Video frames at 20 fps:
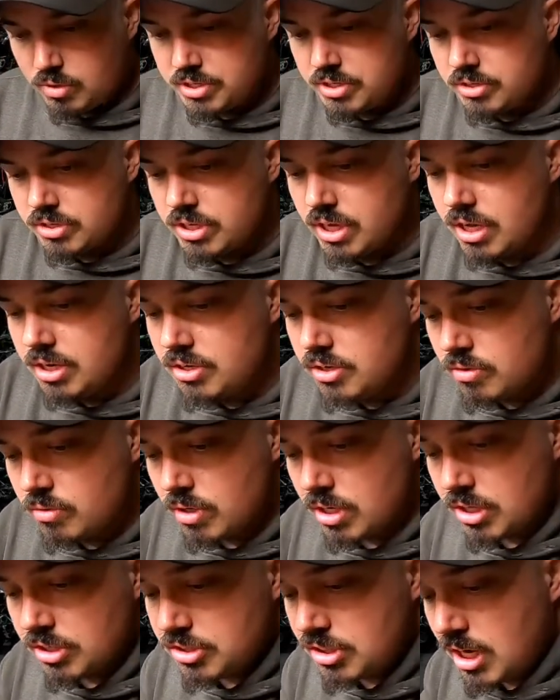when you're done
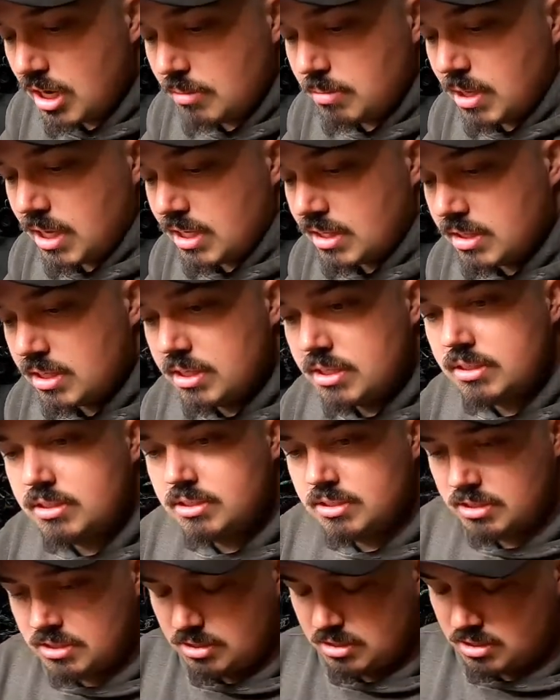doing a job like
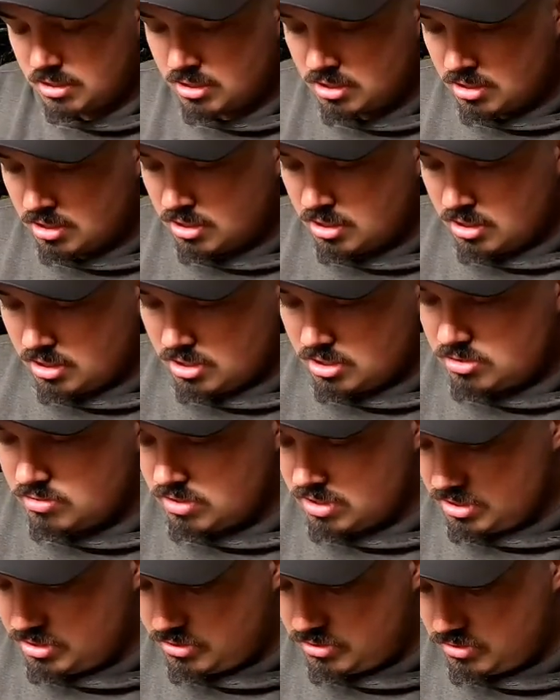this,
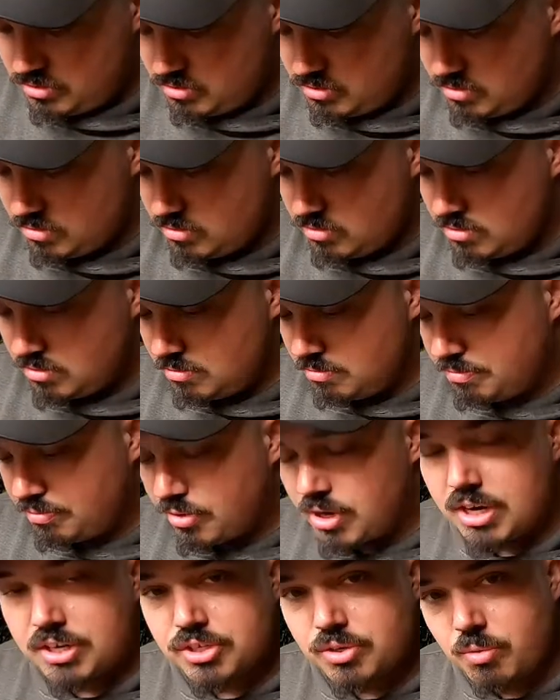you need to
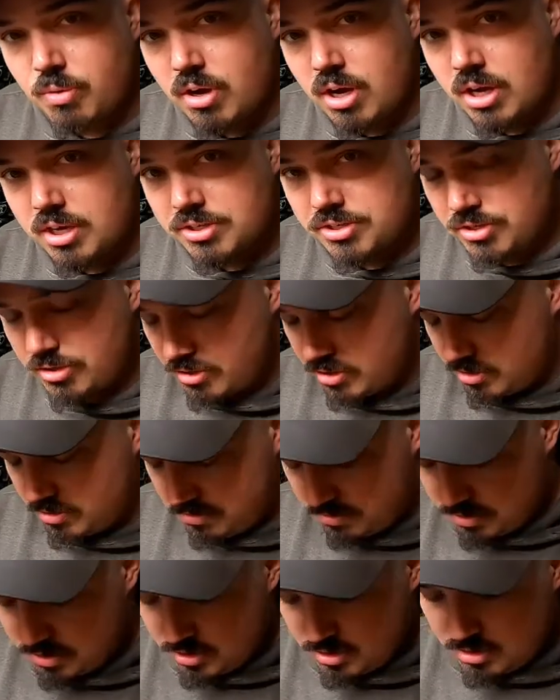pressure wash, or